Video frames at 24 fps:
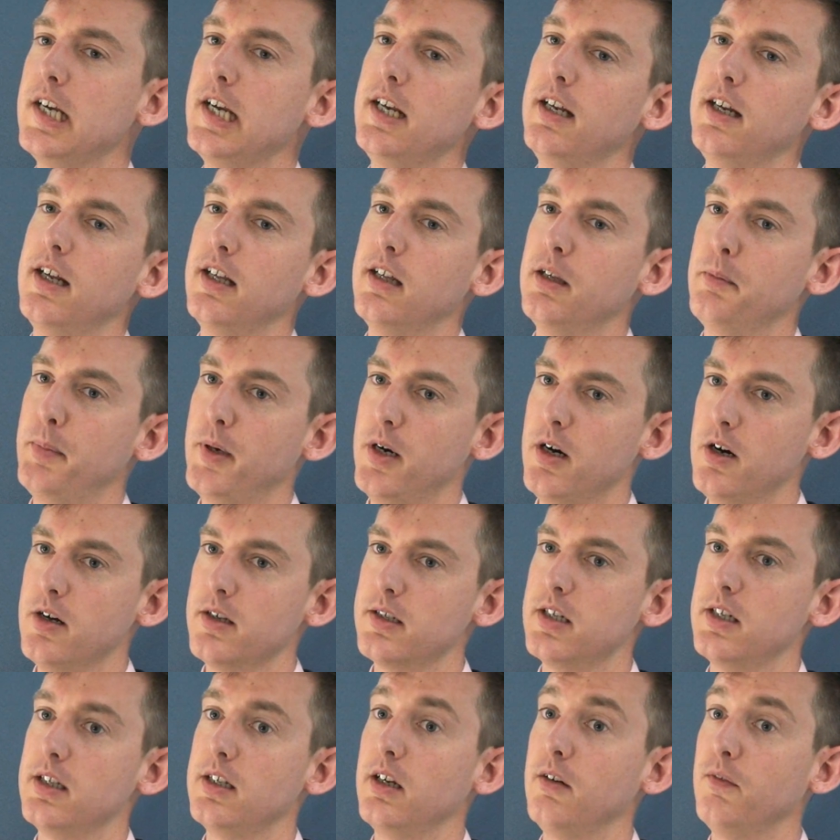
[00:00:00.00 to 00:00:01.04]
seen in the
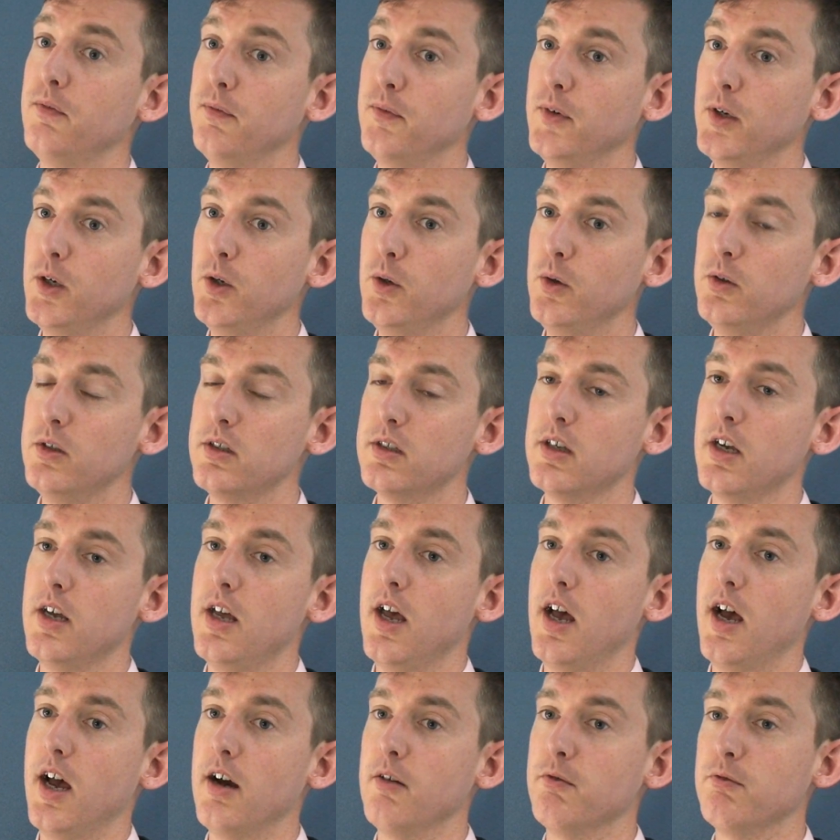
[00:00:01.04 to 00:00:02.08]
past is in foods,
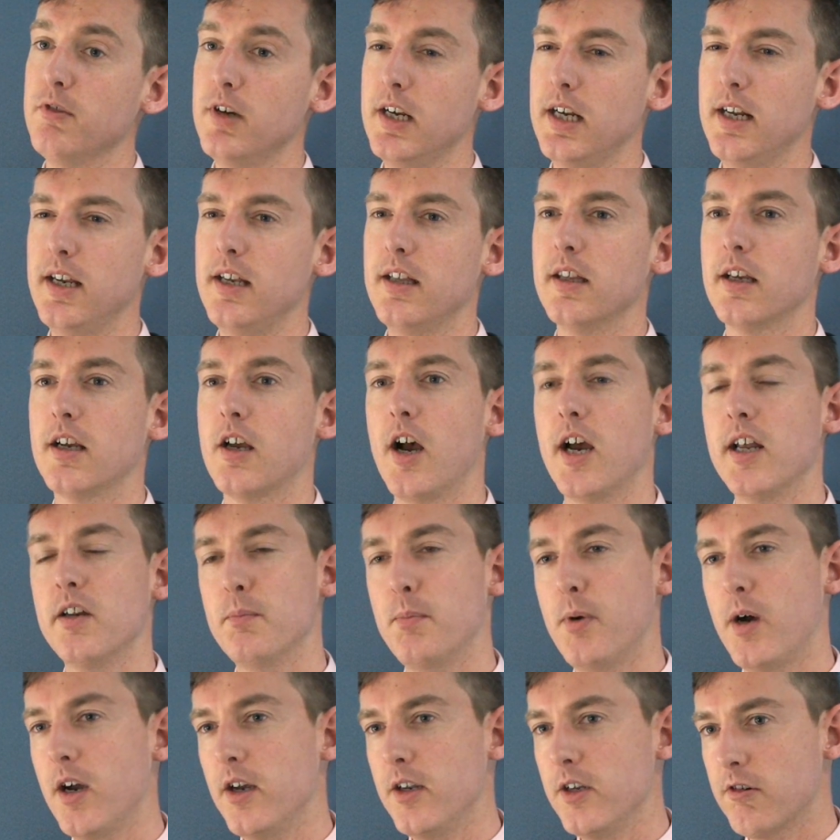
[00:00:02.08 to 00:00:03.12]
really the kind
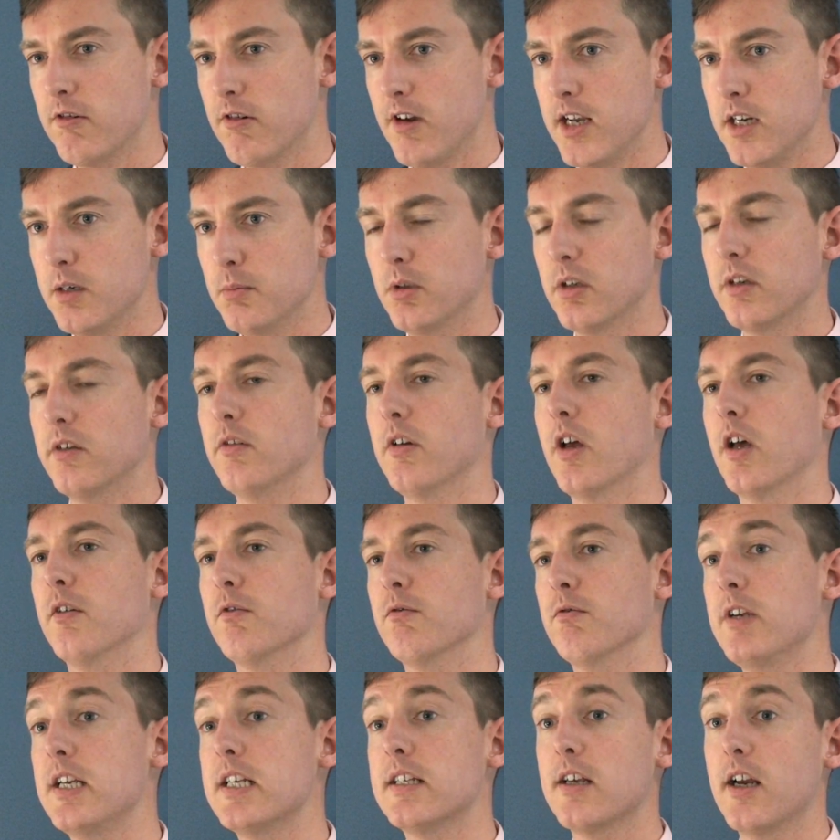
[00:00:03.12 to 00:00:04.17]
of biodegradable
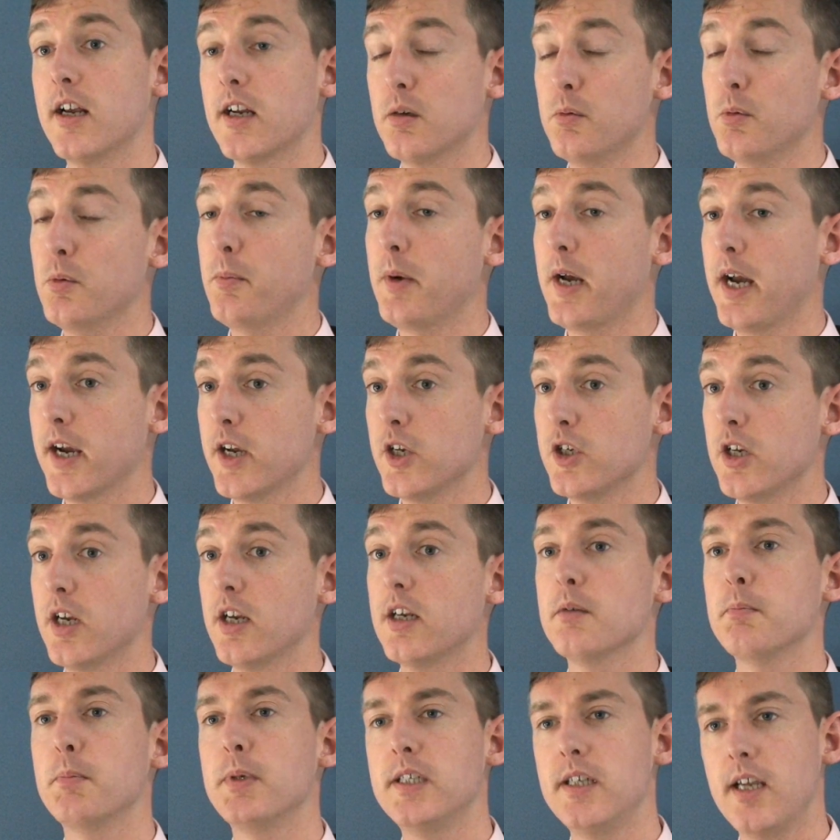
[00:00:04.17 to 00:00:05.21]
and recyclable
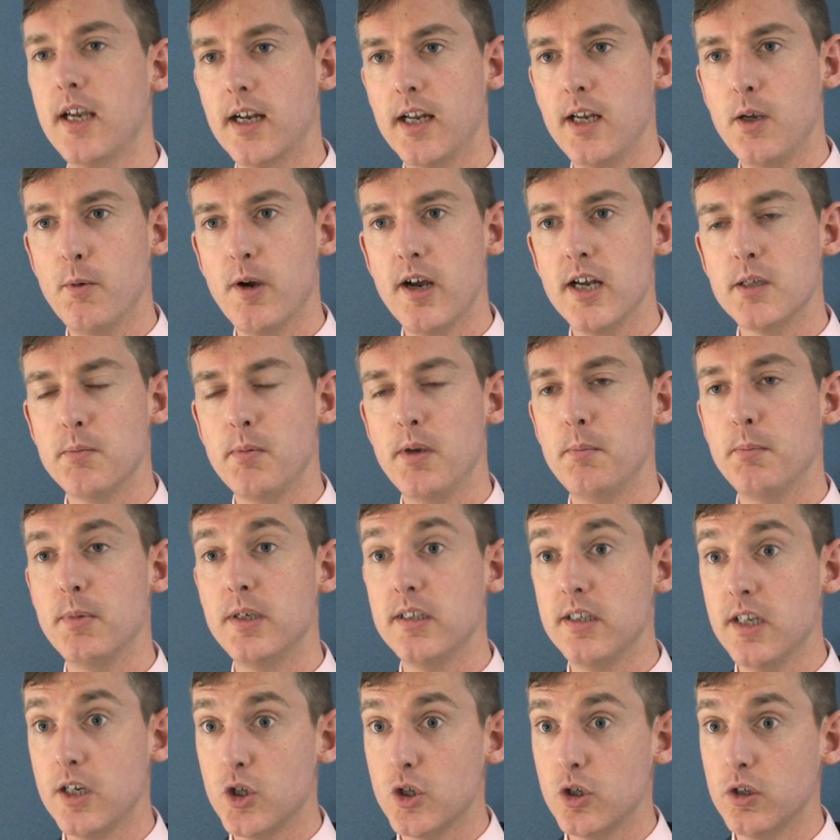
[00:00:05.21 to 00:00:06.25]
packaging, particularly where it's been
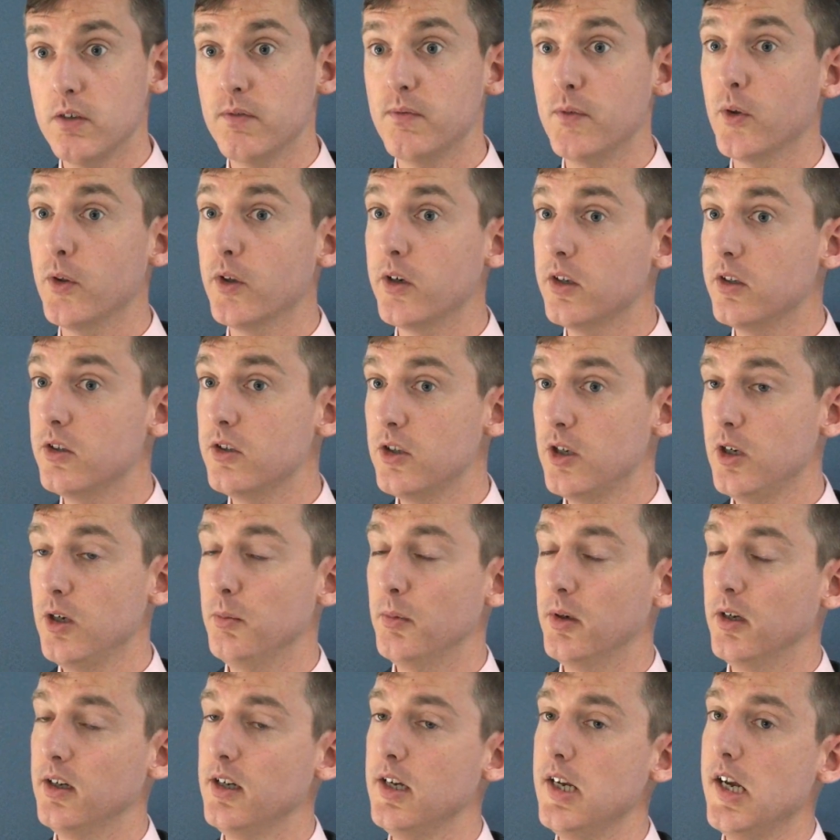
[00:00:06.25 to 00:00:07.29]
positioned for the
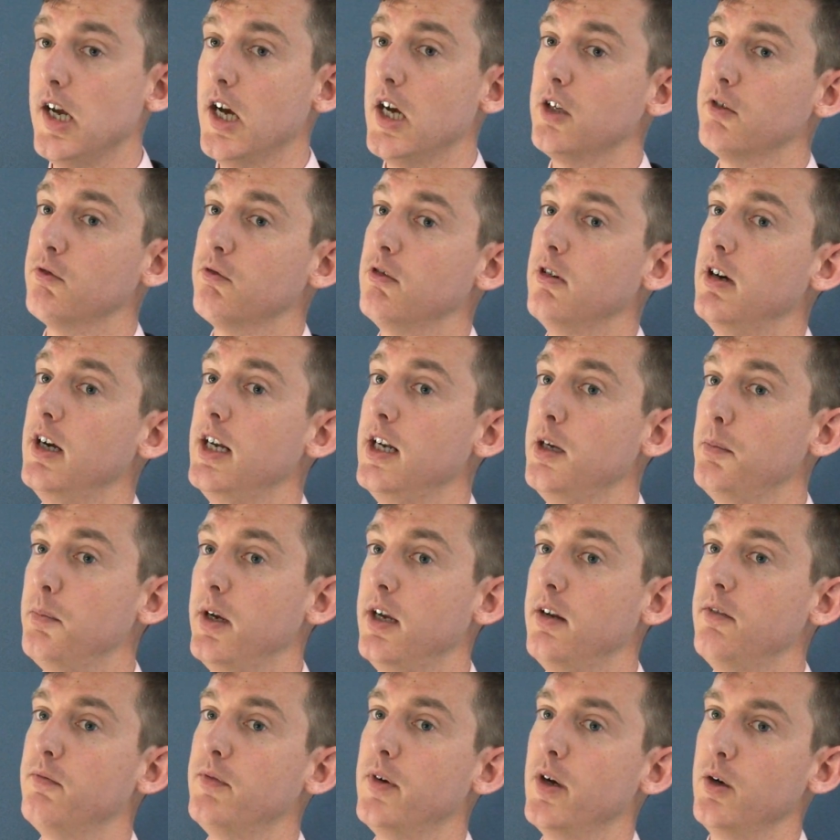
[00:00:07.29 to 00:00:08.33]
consumer, has really
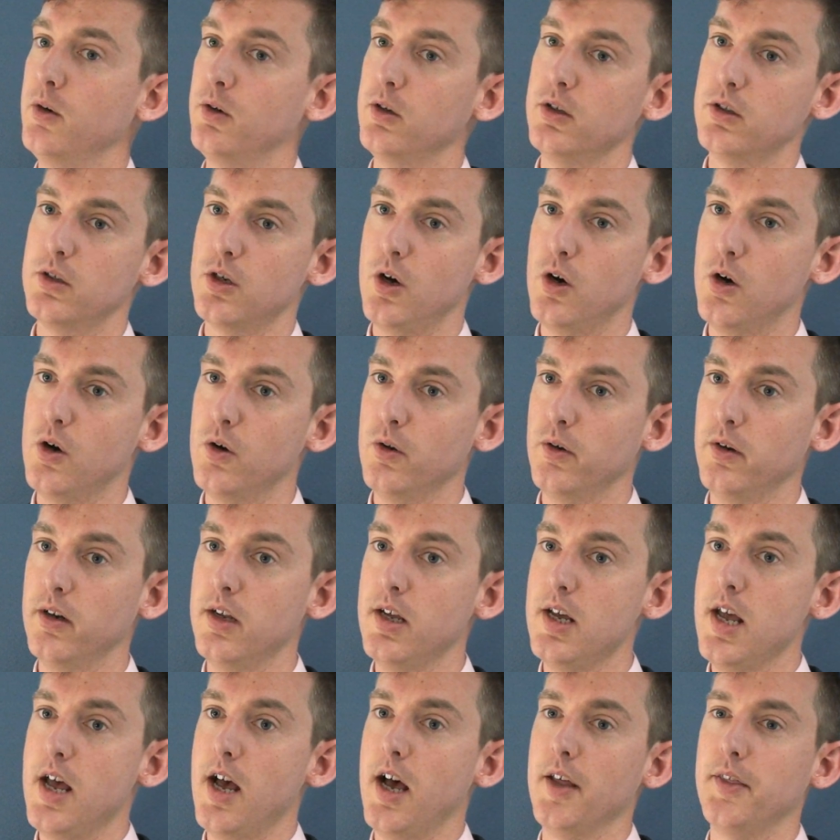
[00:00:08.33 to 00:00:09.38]
been focused on
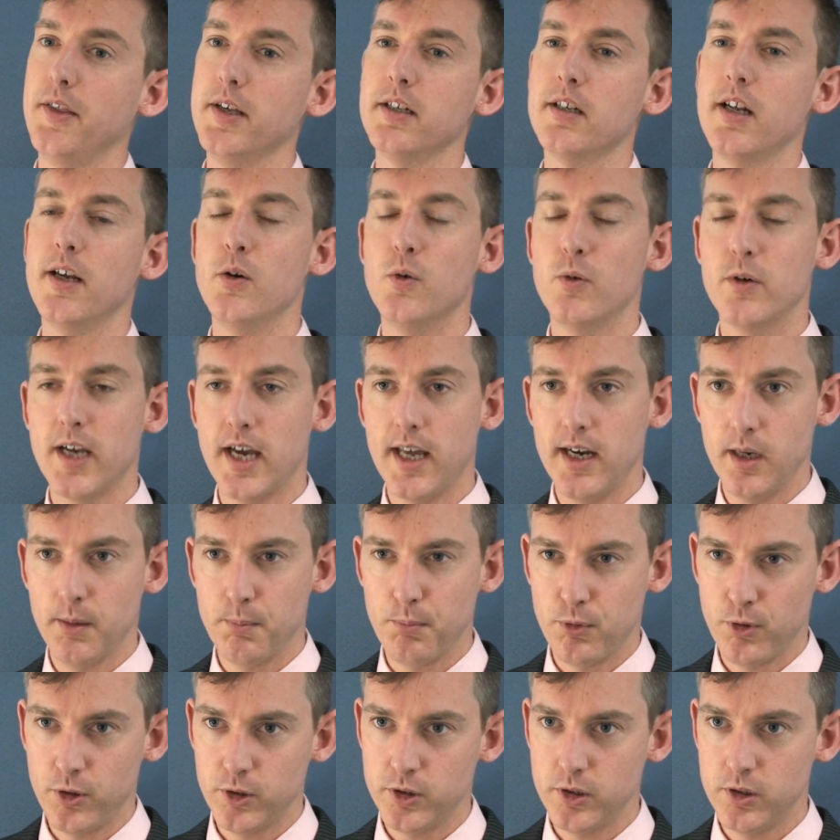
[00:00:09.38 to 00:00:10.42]
things like
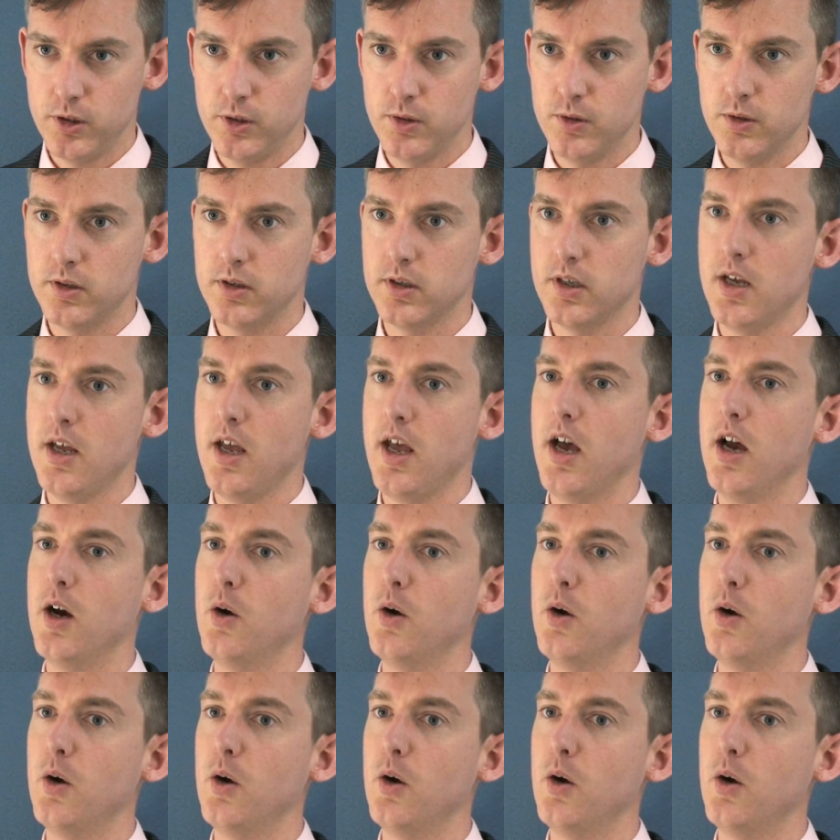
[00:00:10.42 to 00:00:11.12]
organic produce,